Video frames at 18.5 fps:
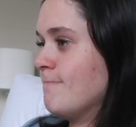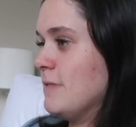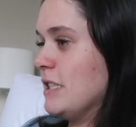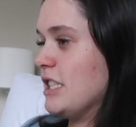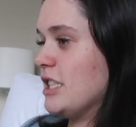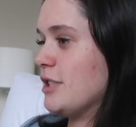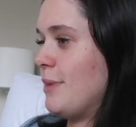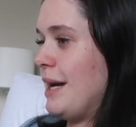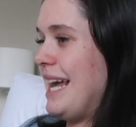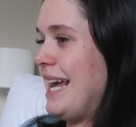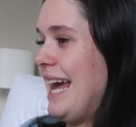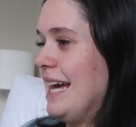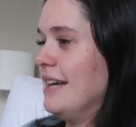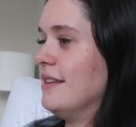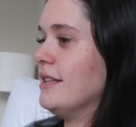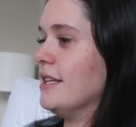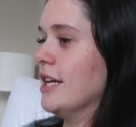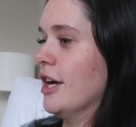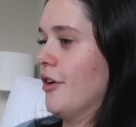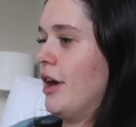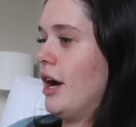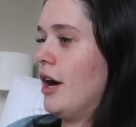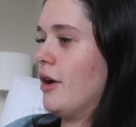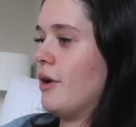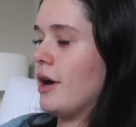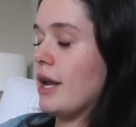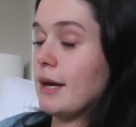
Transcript: this is my 8th year now,